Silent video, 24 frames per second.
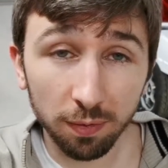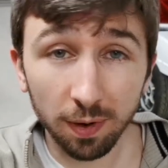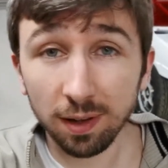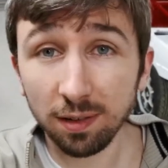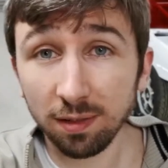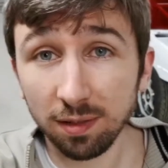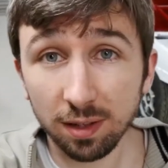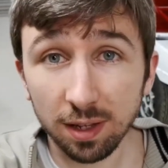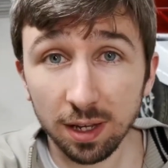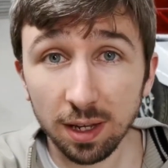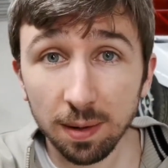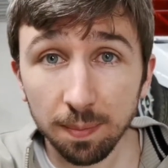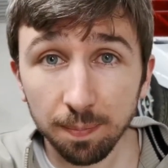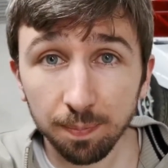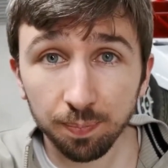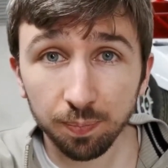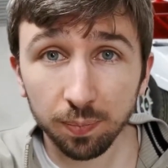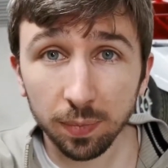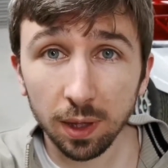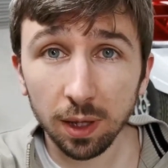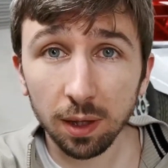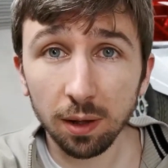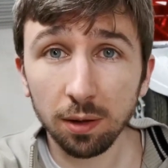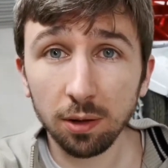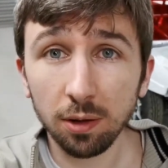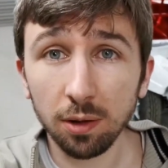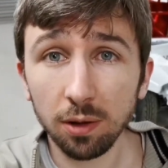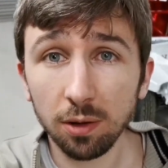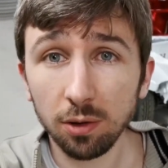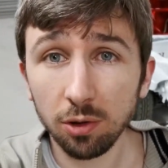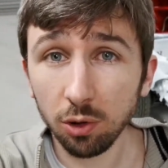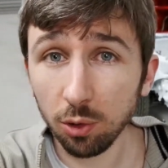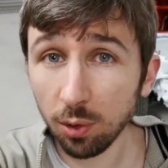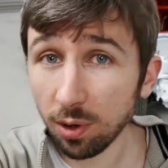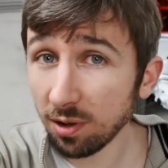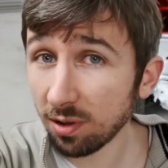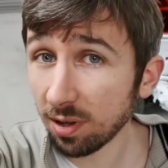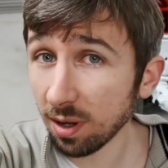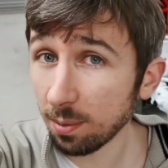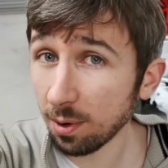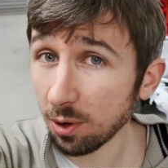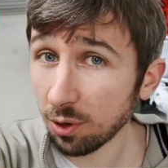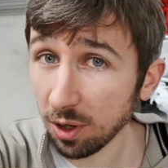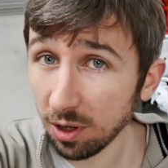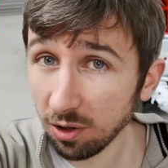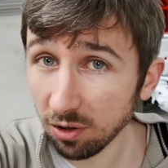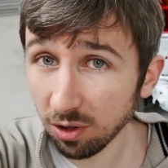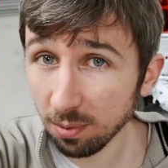fancy doing
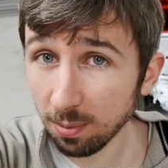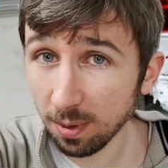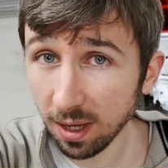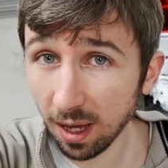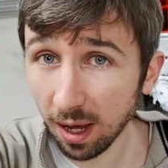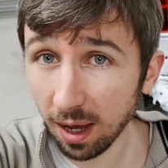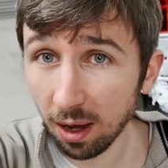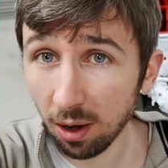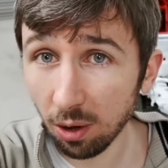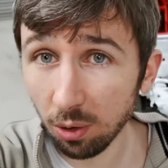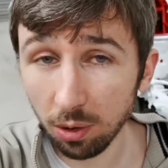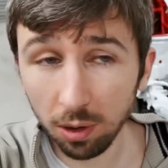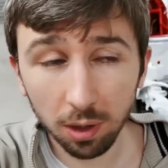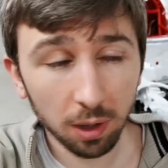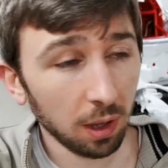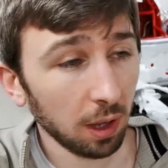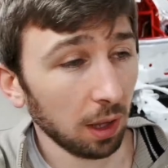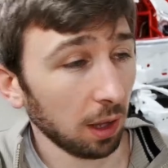similar things to Mikhail,